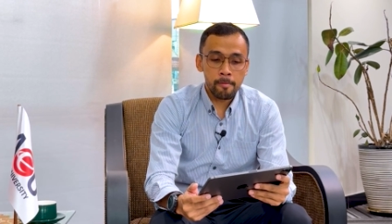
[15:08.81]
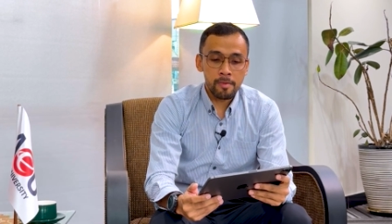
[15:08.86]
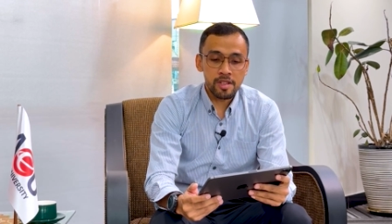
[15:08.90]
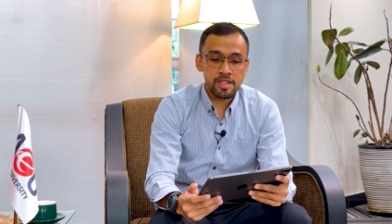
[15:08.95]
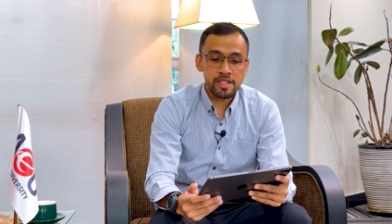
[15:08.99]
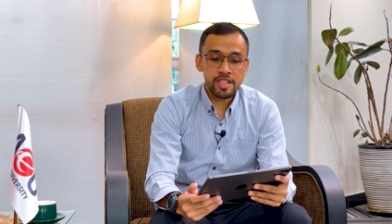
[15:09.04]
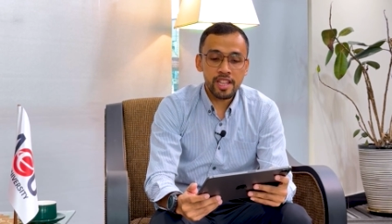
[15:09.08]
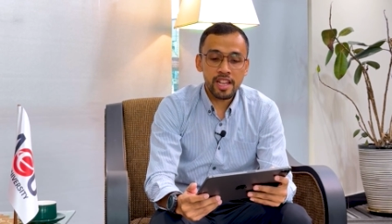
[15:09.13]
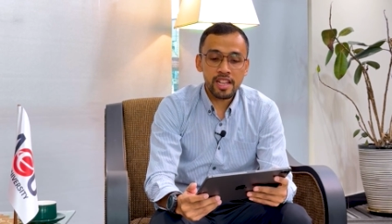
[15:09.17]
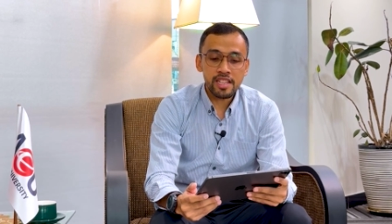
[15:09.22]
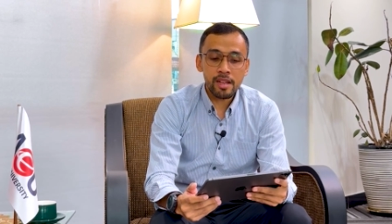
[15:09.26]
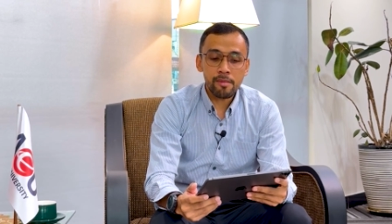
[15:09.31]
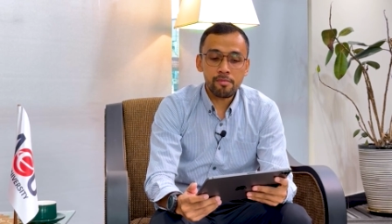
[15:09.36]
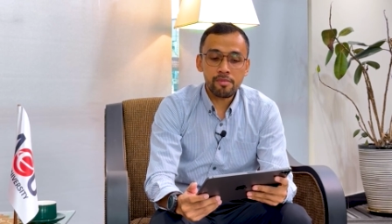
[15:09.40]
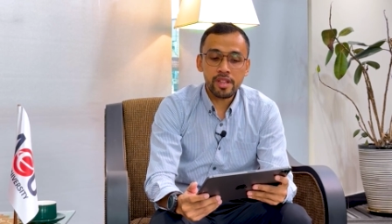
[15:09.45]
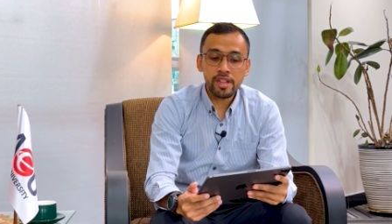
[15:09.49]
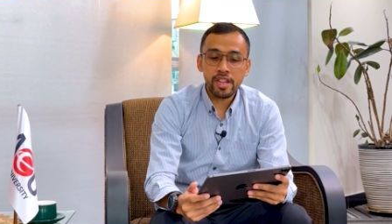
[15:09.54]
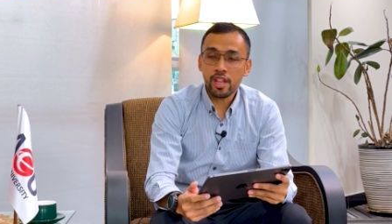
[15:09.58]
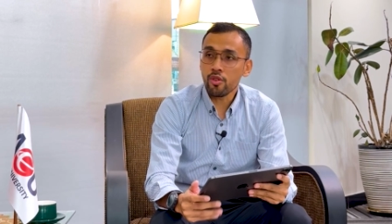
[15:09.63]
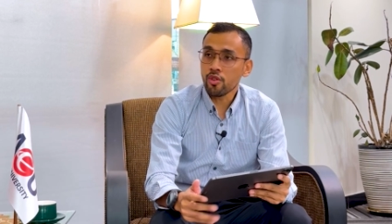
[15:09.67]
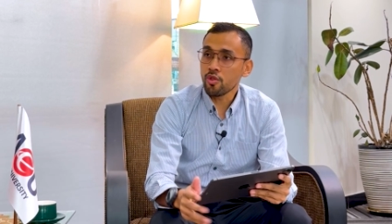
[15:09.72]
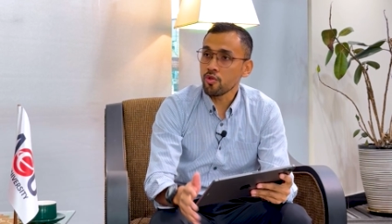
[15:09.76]
Is there
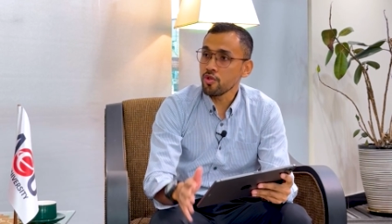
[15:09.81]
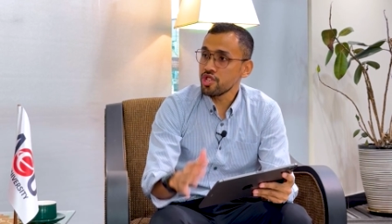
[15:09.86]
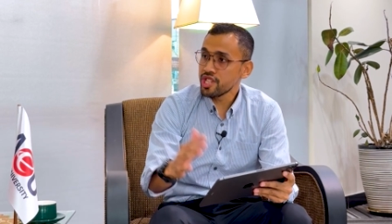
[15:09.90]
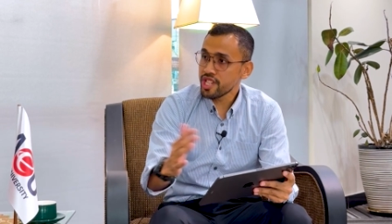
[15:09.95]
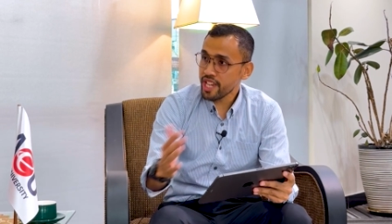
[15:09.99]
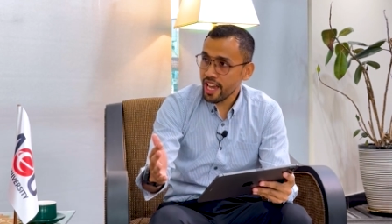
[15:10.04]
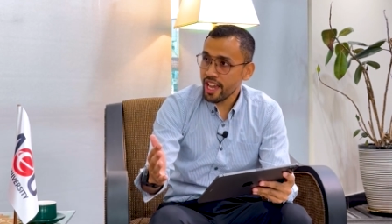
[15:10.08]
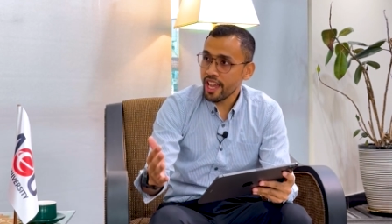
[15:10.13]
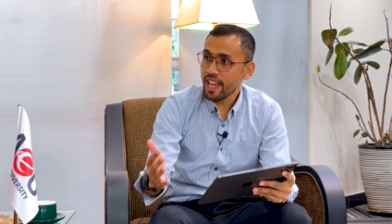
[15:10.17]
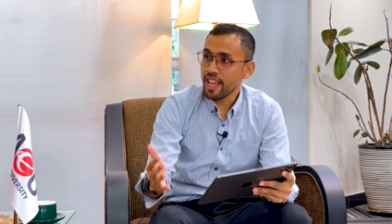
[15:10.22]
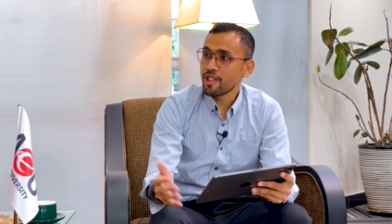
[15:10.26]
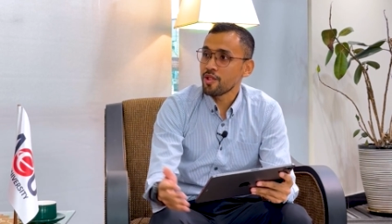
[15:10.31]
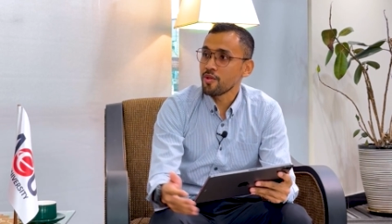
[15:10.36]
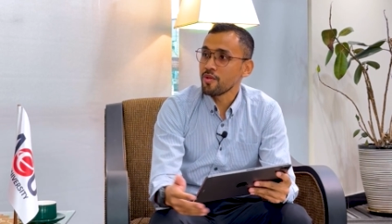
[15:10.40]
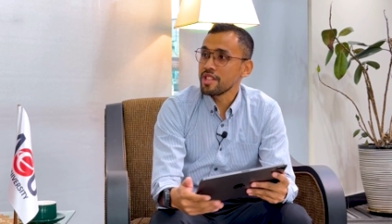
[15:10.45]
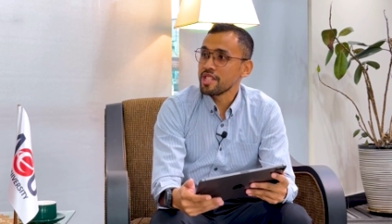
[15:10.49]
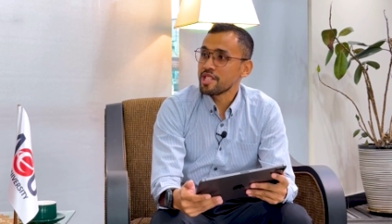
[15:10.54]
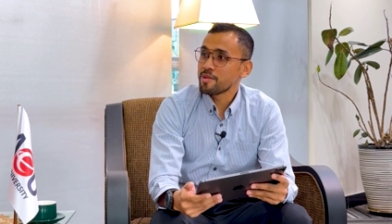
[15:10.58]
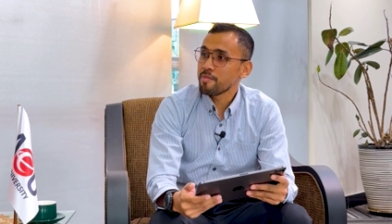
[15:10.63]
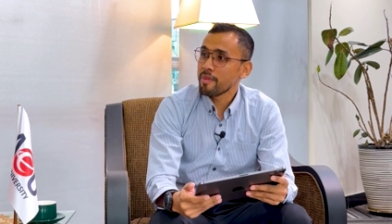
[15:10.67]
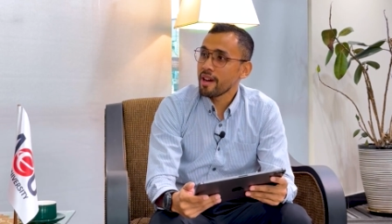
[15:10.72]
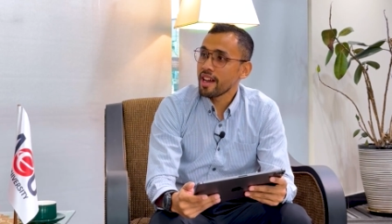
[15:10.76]
something that you could share to
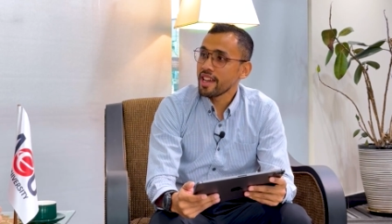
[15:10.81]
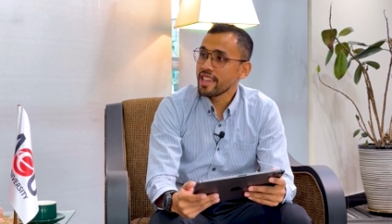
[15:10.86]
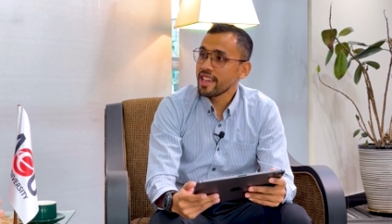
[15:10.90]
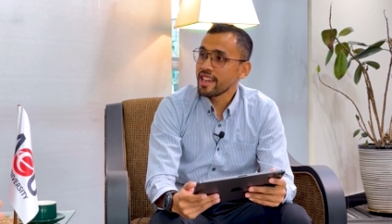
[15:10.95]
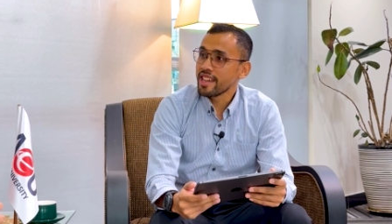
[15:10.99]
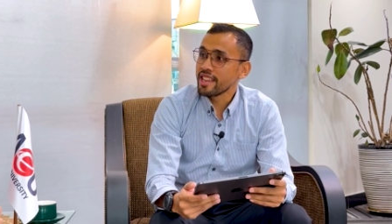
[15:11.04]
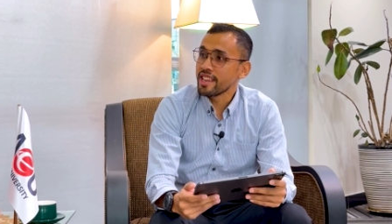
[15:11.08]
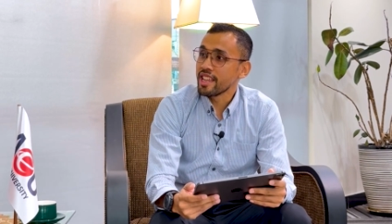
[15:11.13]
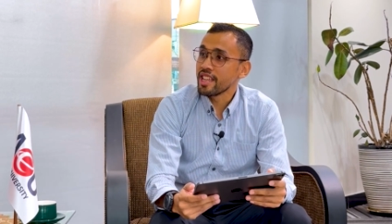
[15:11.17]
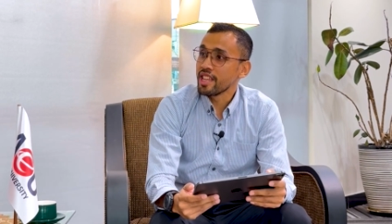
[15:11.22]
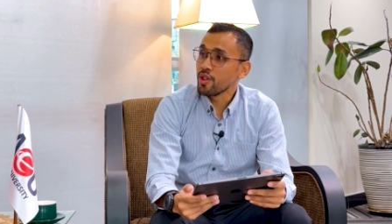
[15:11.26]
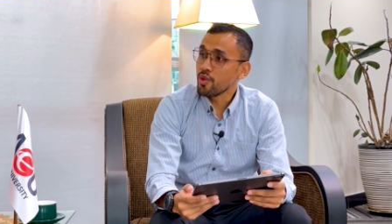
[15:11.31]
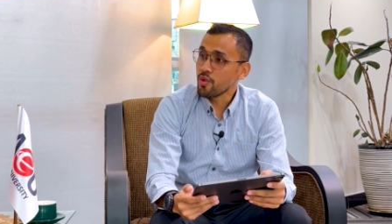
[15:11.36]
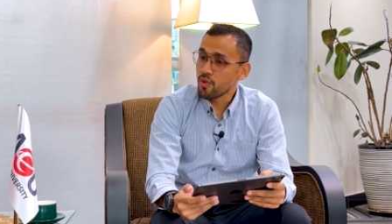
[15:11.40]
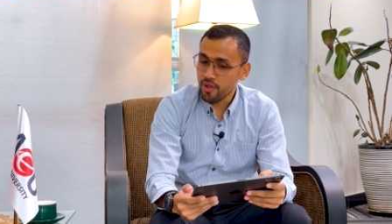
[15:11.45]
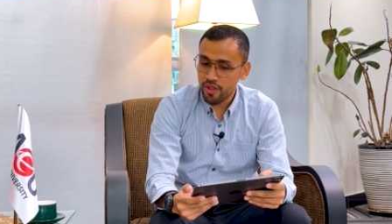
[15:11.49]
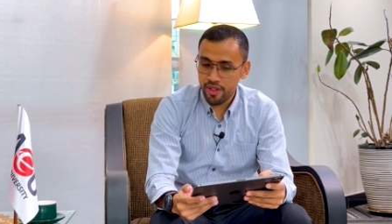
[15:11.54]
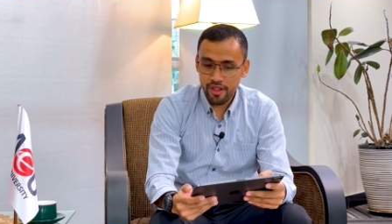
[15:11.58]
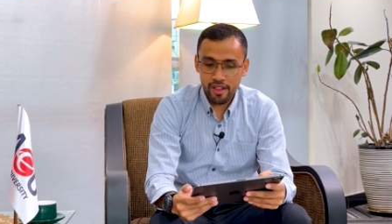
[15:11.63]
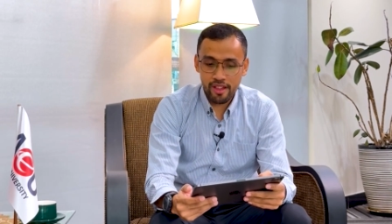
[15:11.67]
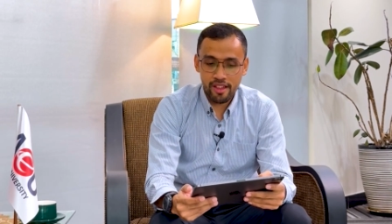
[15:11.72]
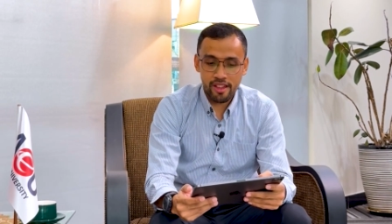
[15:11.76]
inspire the
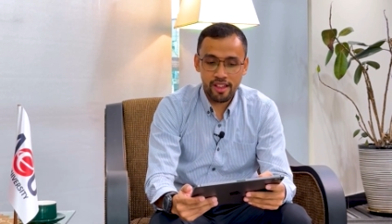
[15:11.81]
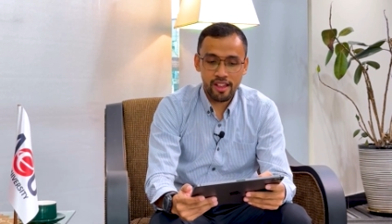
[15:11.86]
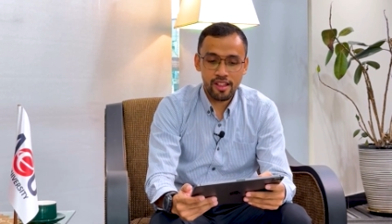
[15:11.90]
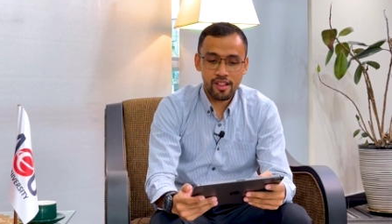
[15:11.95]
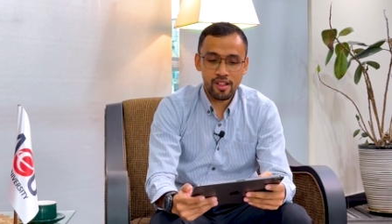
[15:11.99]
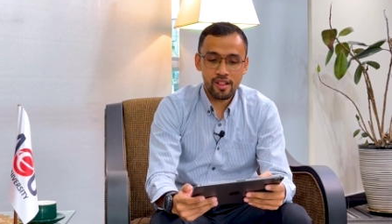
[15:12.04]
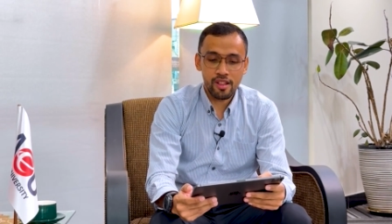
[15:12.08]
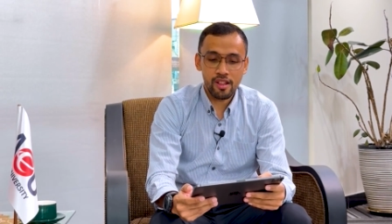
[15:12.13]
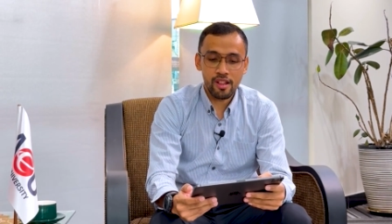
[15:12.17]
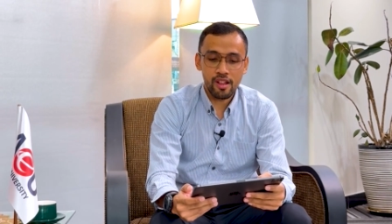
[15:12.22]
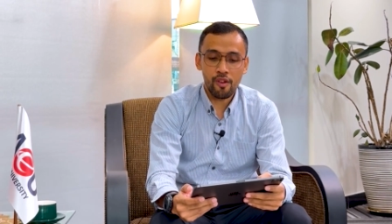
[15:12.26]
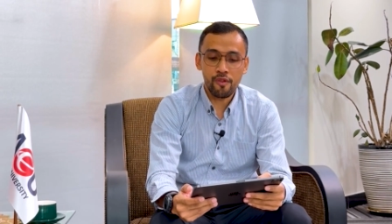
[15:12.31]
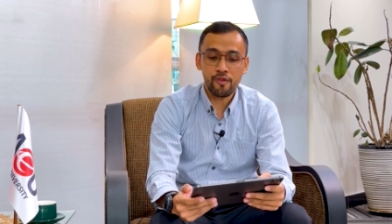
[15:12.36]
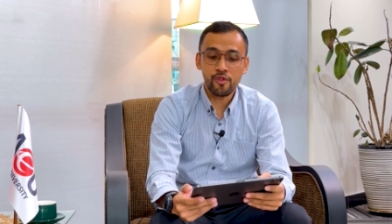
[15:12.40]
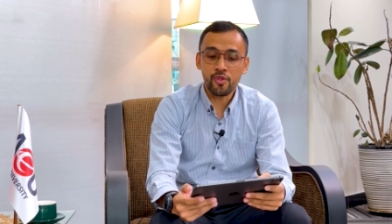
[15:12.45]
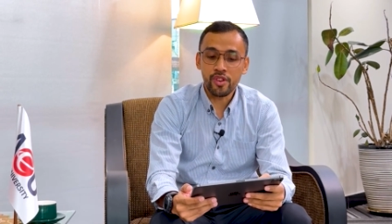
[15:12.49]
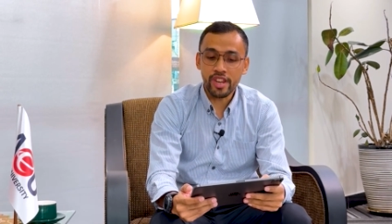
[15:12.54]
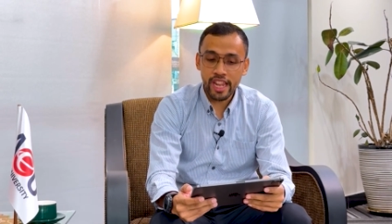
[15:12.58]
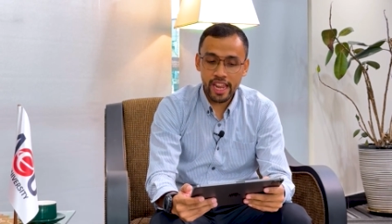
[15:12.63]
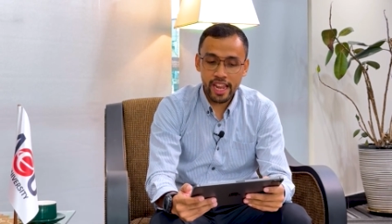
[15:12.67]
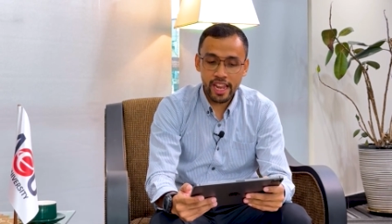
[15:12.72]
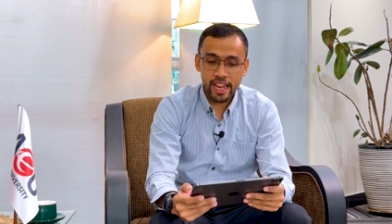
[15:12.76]
youth of
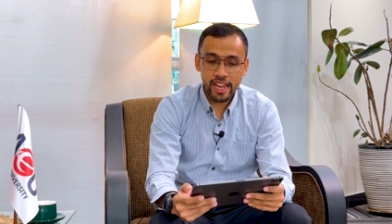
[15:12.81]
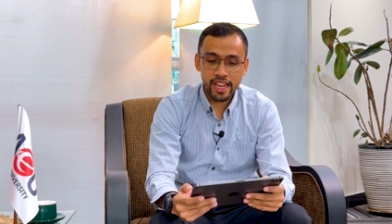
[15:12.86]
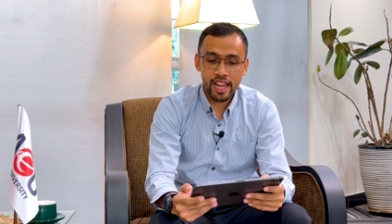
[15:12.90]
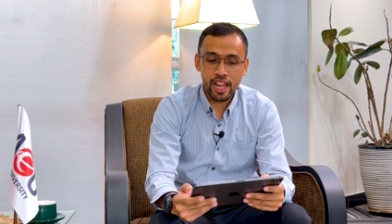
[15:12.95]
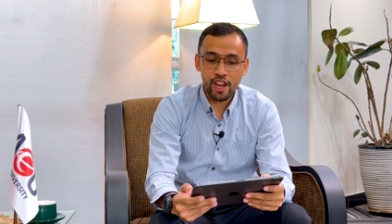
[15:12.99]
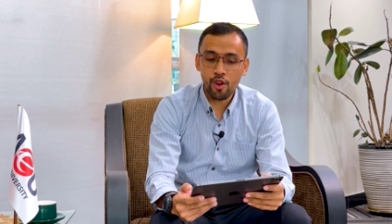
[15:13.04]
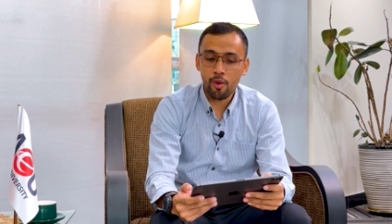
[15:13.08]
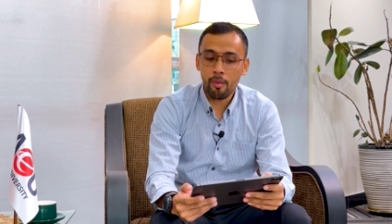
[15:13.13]
today that no